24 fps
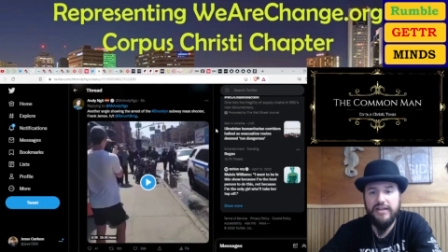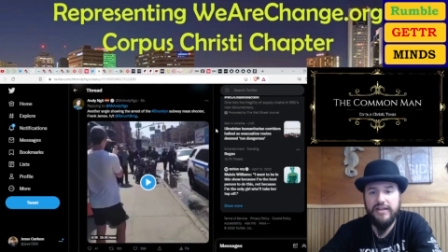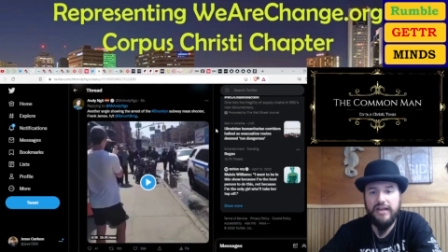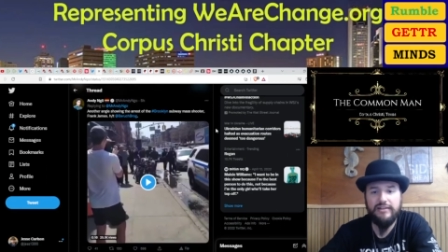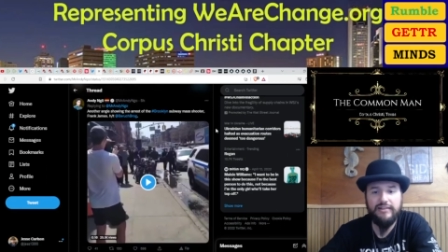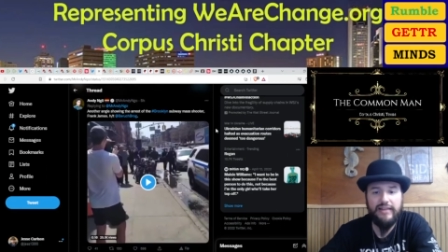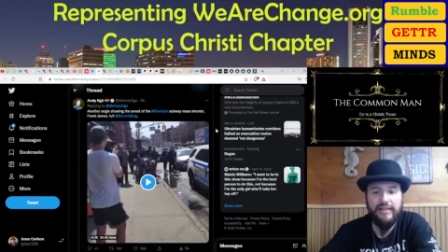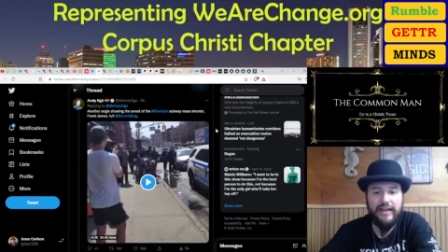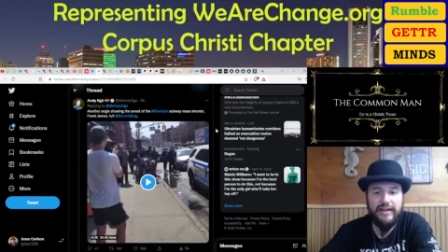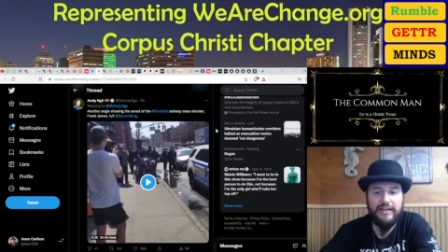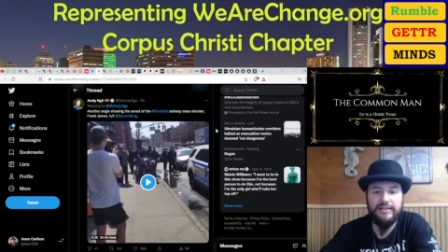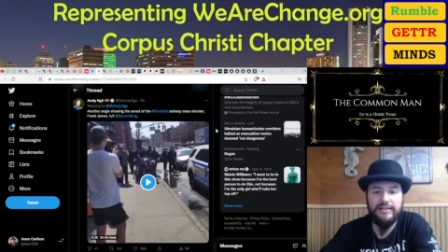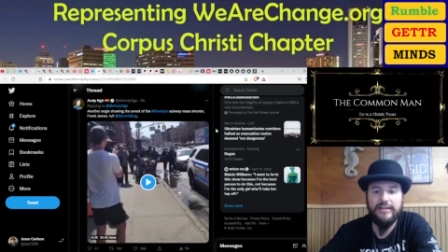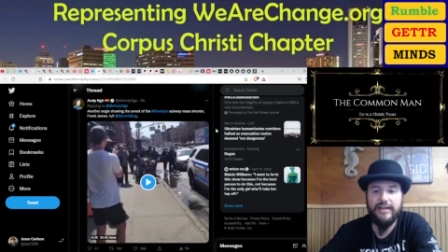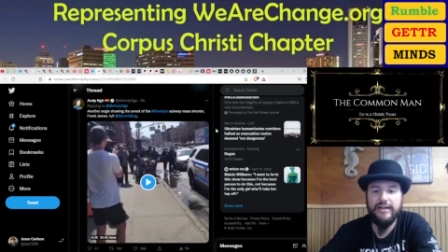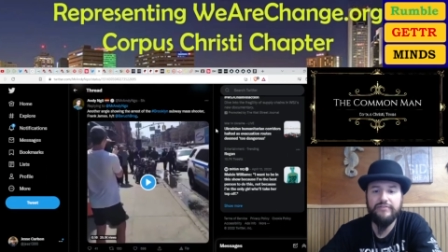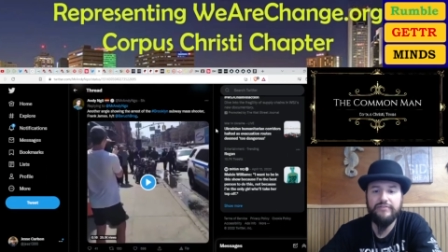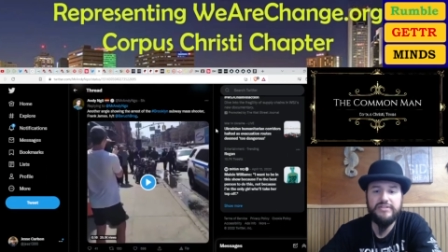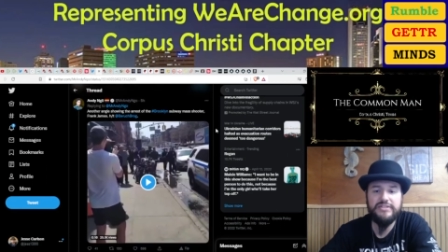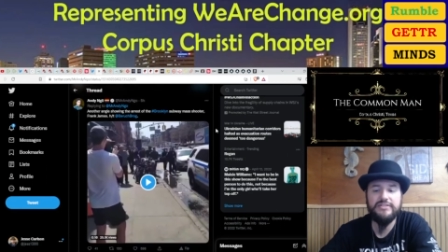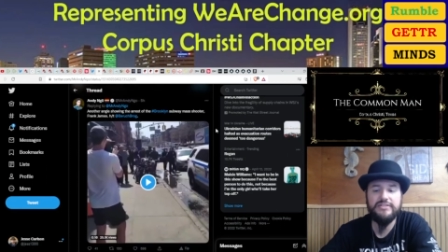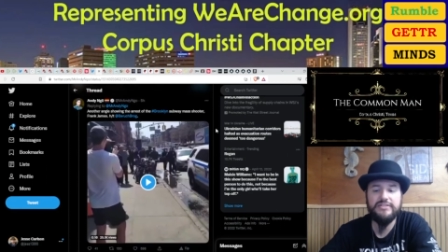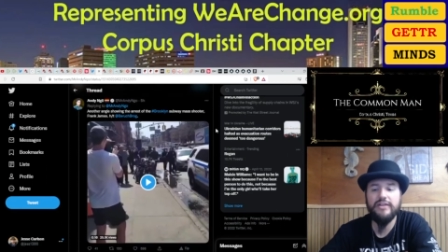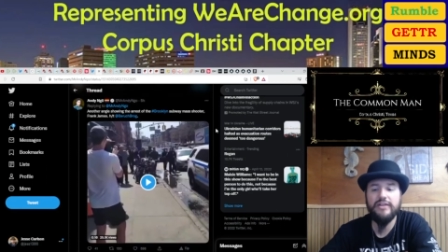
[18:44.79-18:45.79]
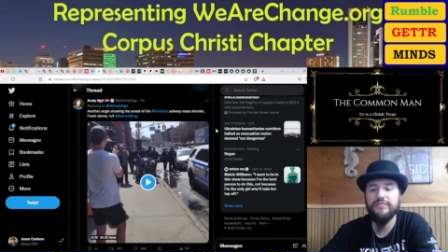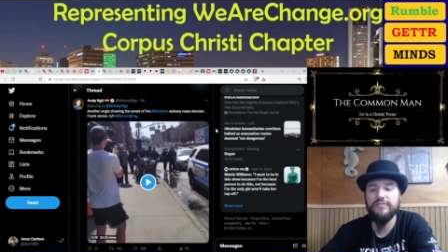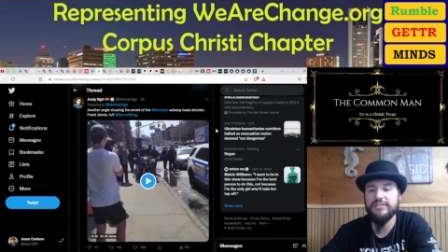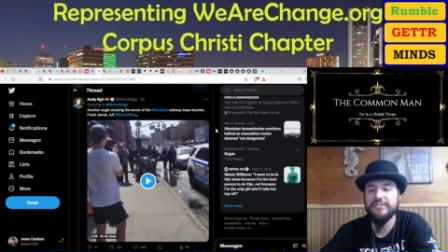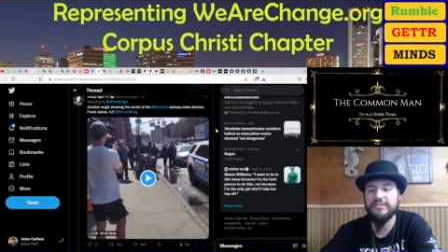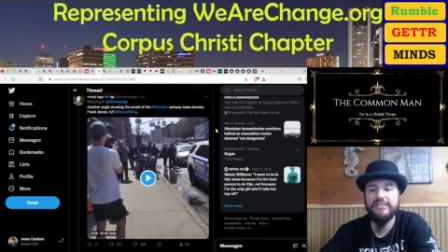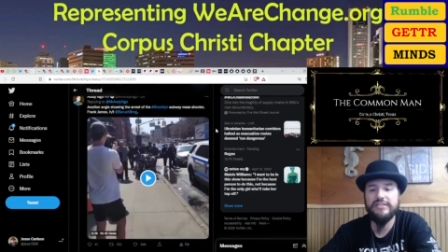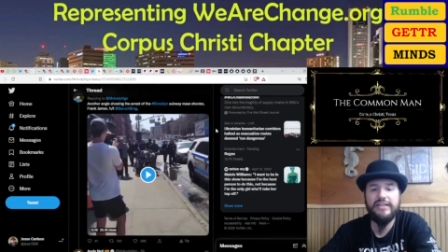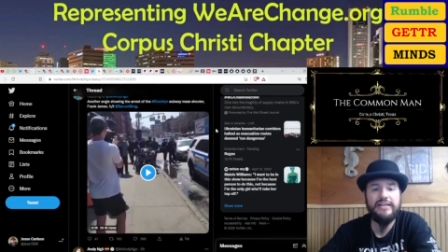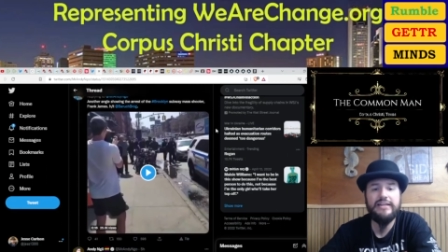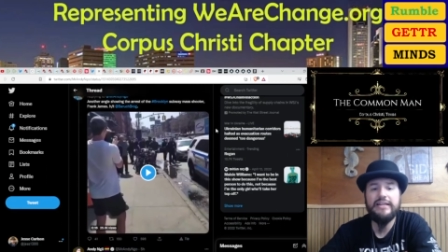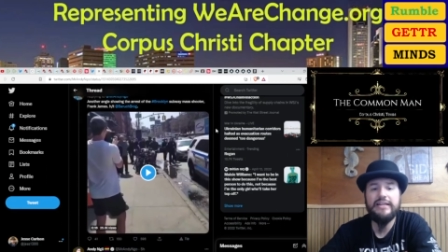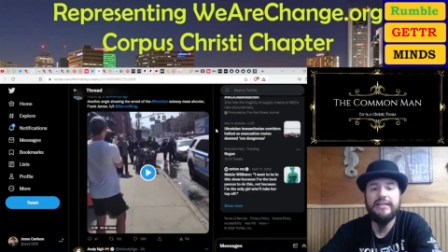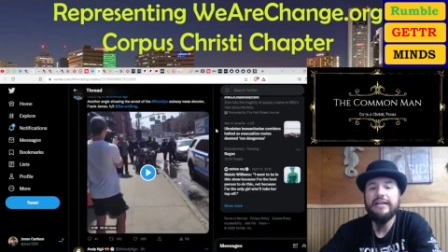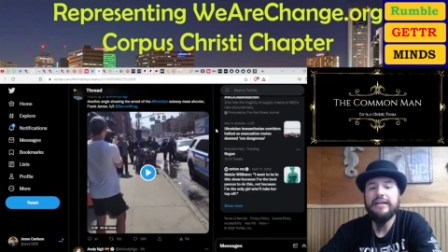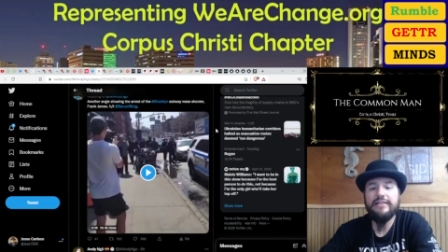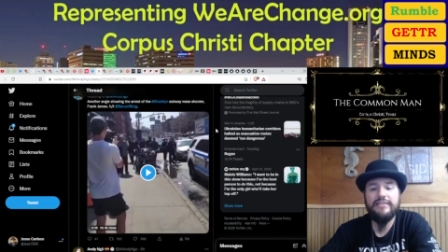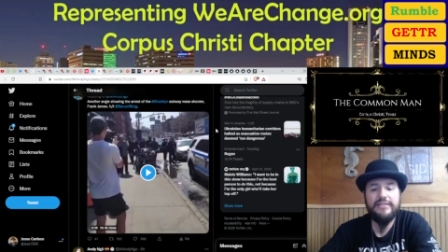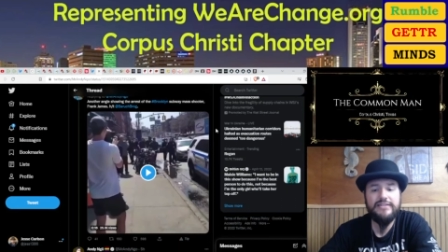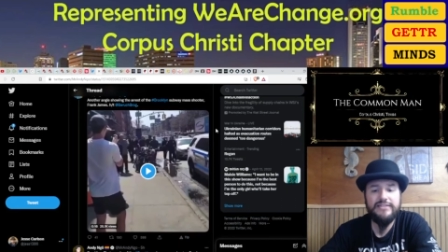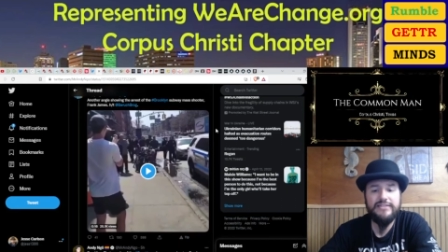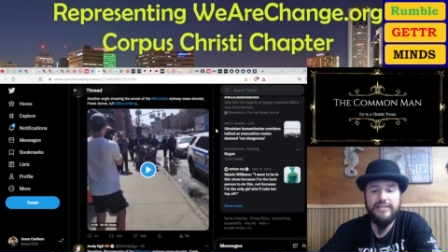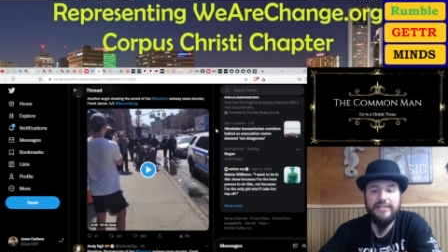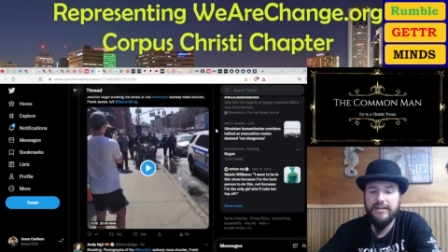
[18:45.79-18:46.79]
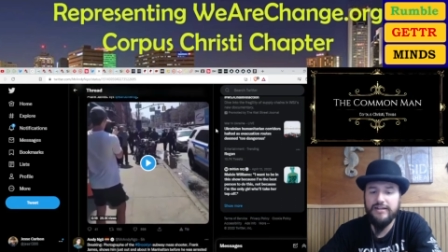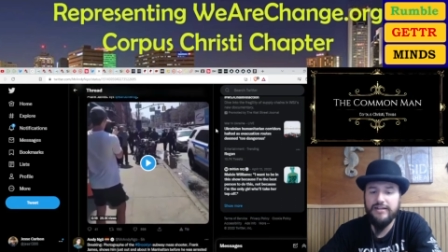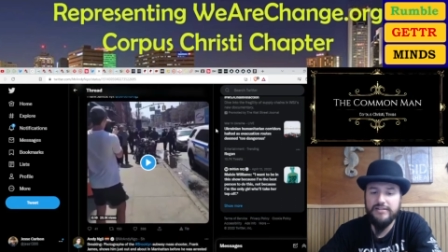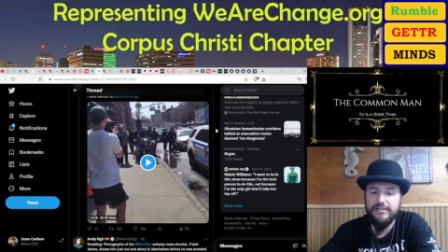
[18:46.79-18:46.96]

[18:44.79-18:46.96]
And like a lot of his stuff is said, this guy